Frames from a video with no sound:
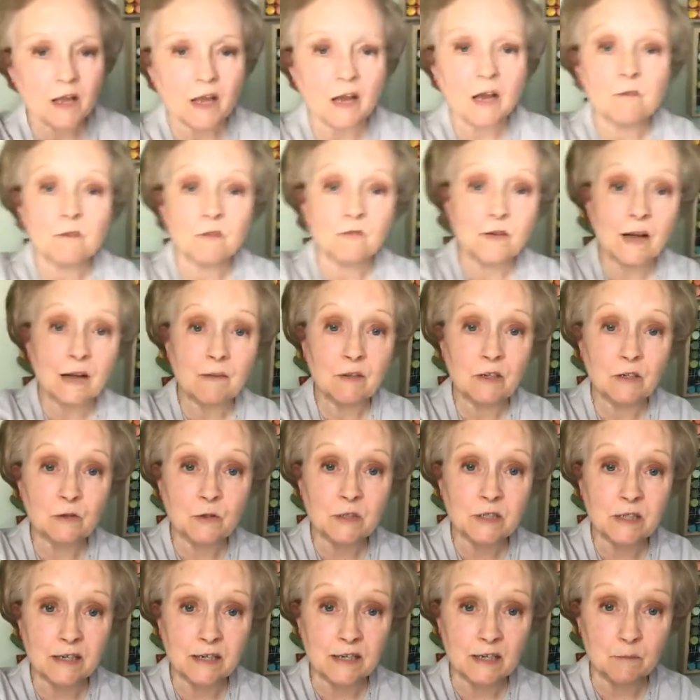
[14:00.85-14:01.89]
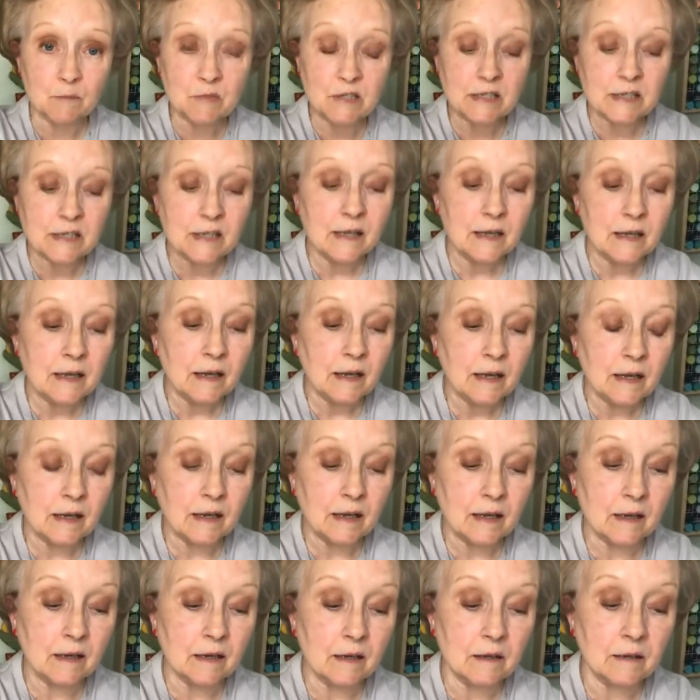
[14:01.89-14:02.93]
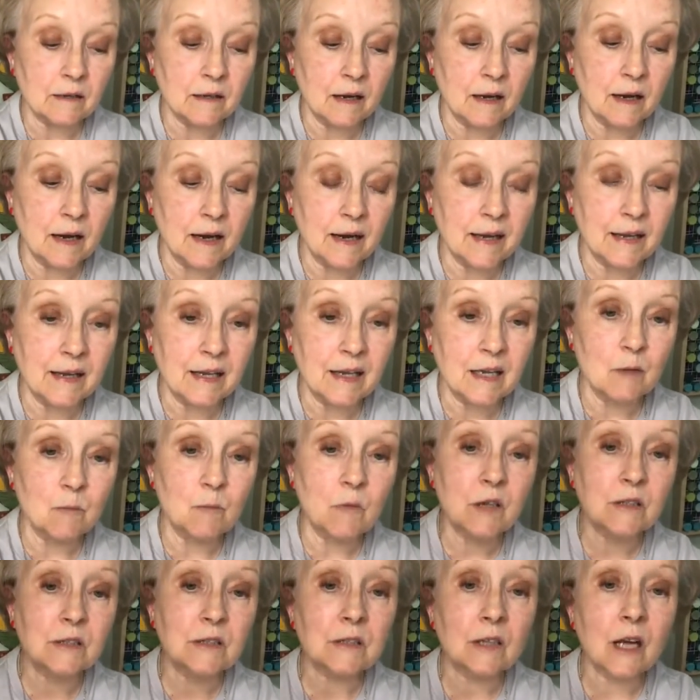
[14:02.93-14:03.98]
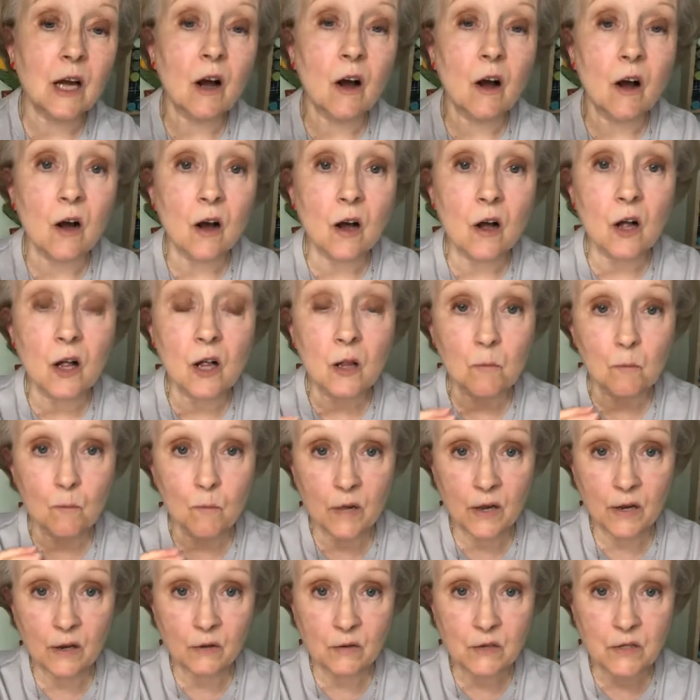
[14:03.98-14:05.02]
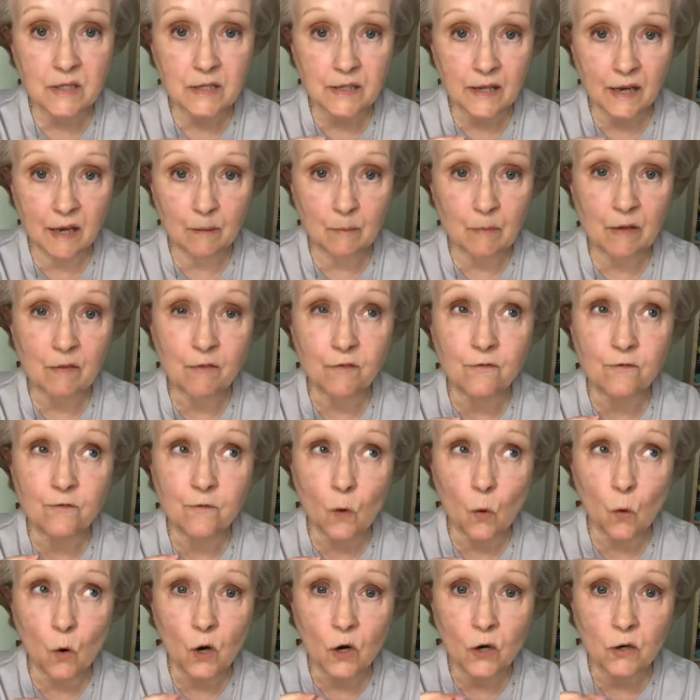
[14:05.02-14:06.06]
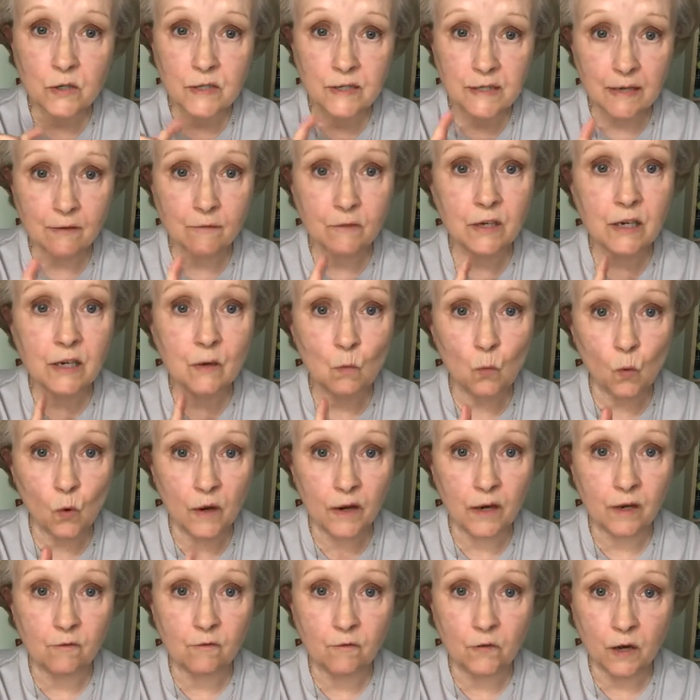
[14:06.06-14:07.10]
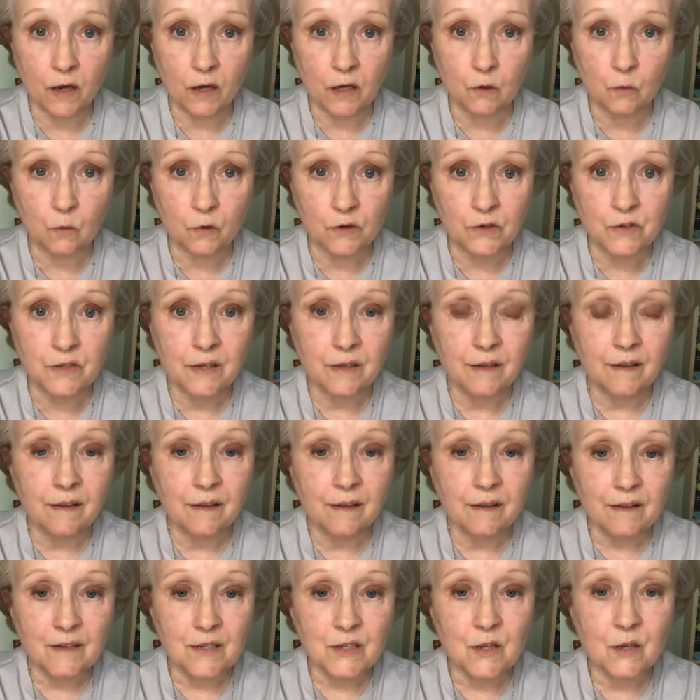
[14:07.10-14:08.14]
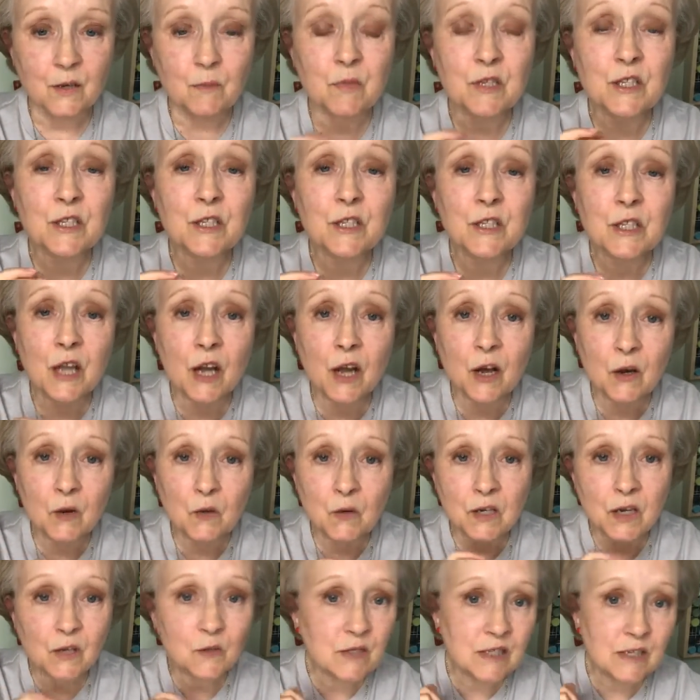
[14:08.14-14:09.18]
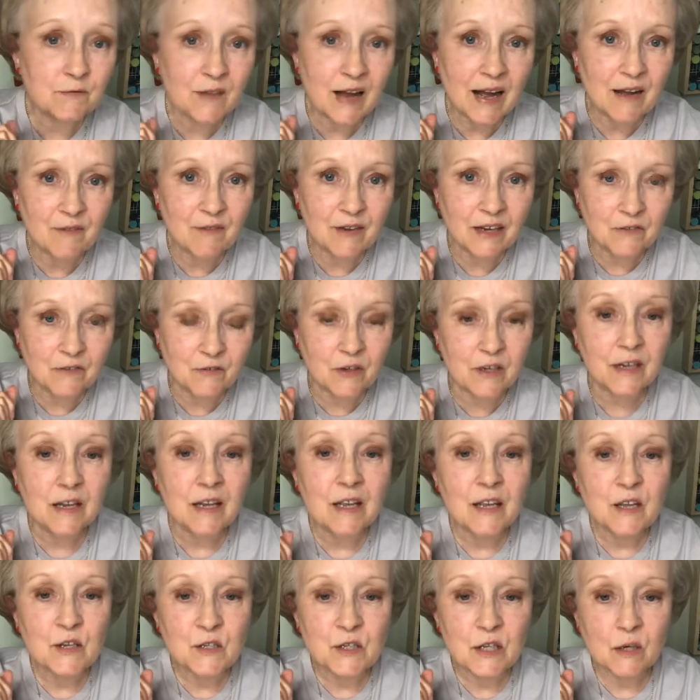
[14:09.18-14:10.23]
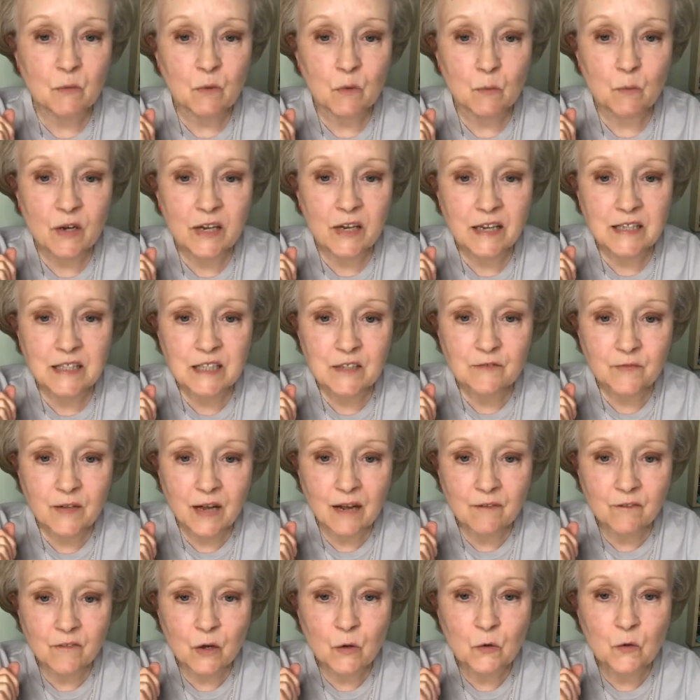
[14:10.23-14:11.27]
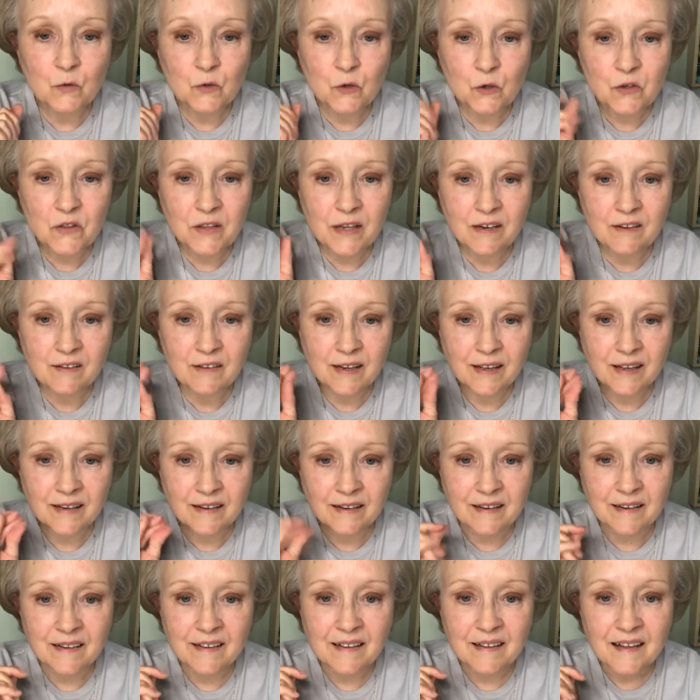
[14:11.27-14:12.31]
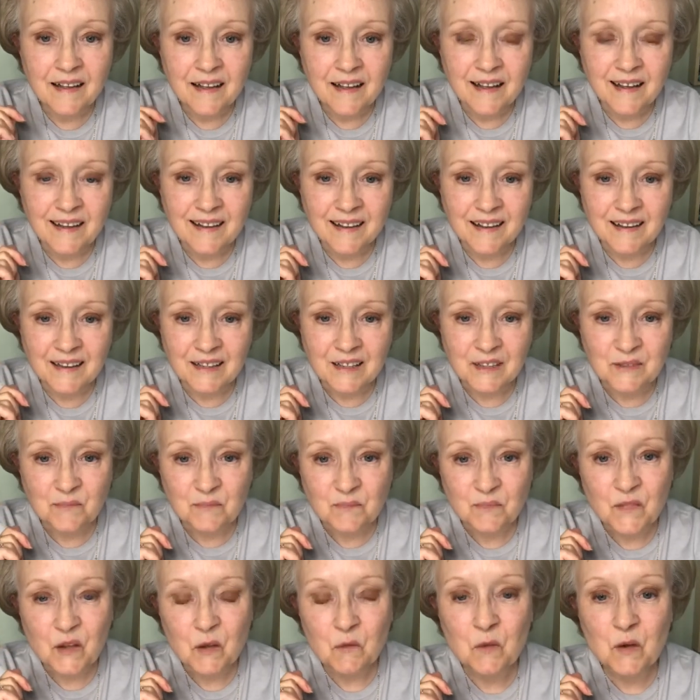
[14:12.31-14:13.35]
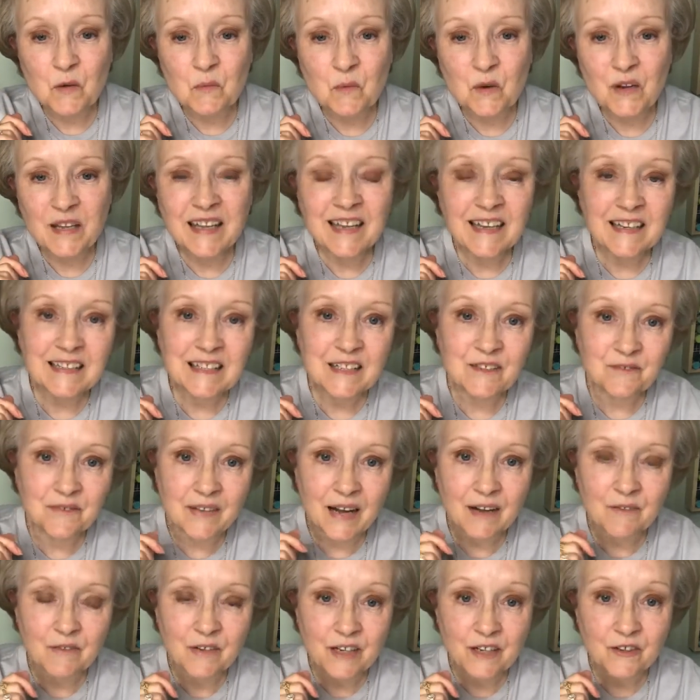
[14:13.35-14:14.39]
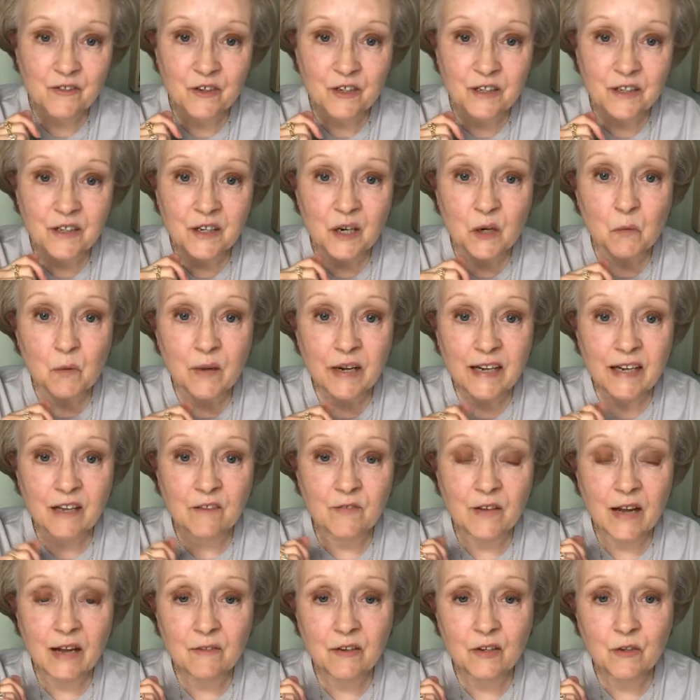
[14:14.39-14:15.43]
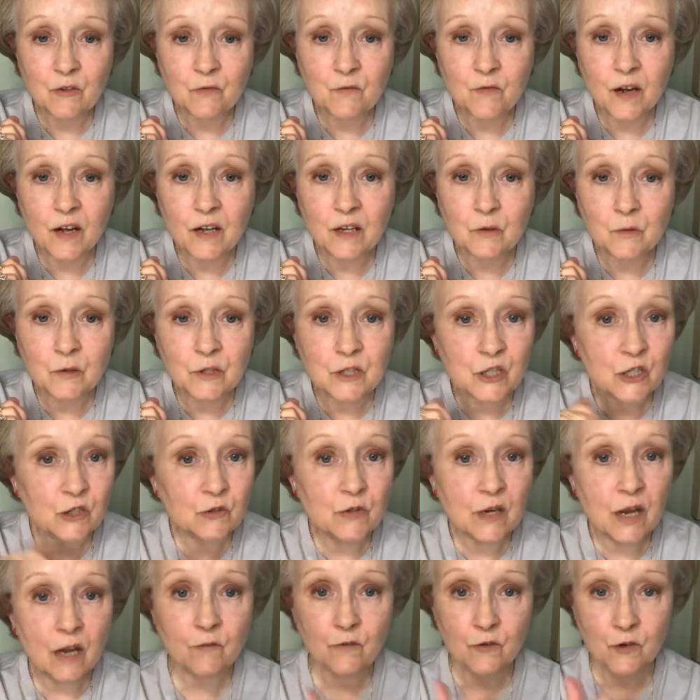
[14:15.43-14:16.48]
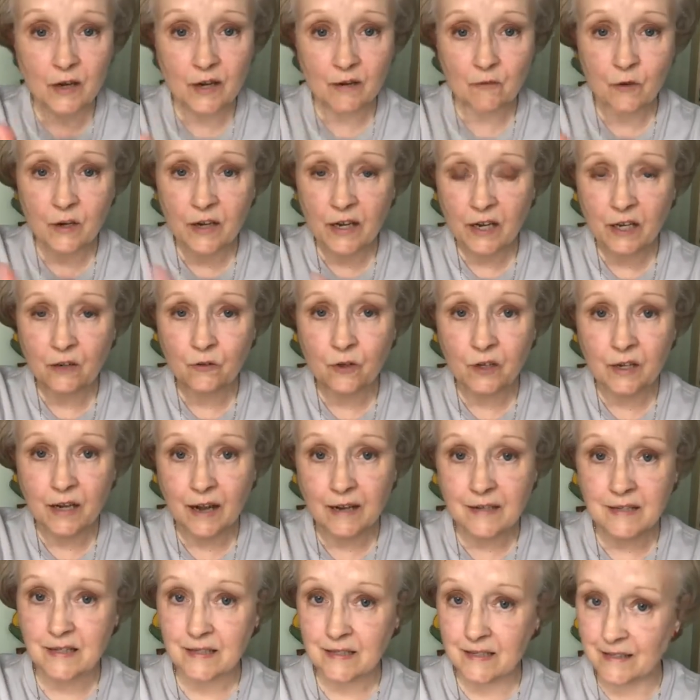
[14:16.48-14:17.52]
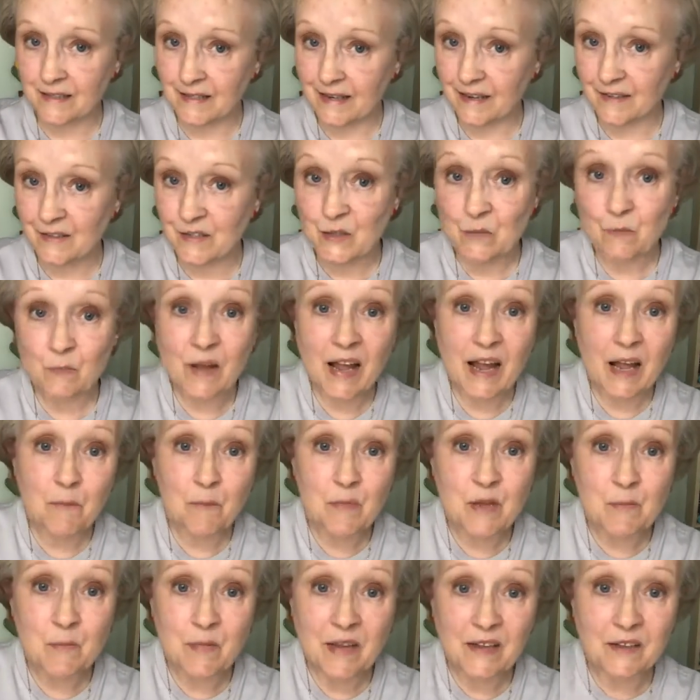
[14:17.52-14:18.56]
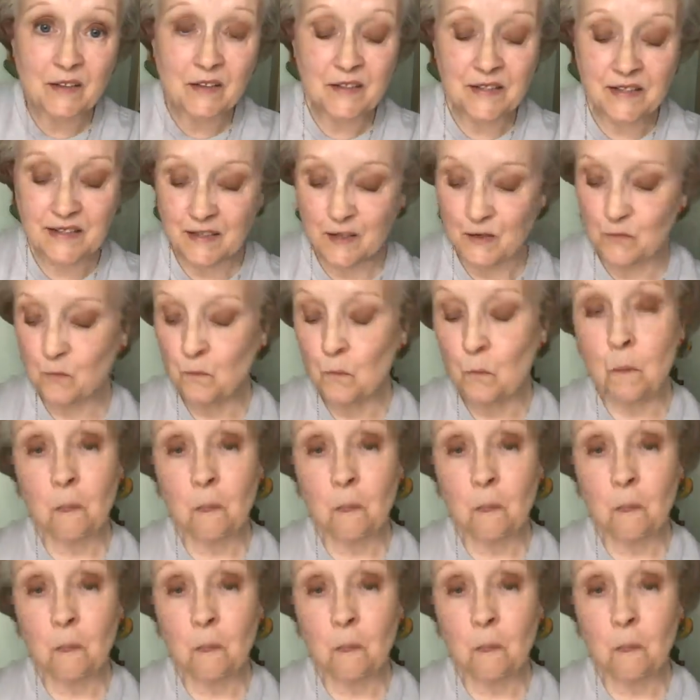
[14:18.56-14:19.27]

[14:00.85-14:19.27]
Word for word: over 500 times. And I am almost, I'm at 471 followers. So I'm so close to 500. So when we get to five, oh, North Carolina. Um, when we get to 500 or when I get 500 followers, you know, for every hundred, I send out some happy mail. So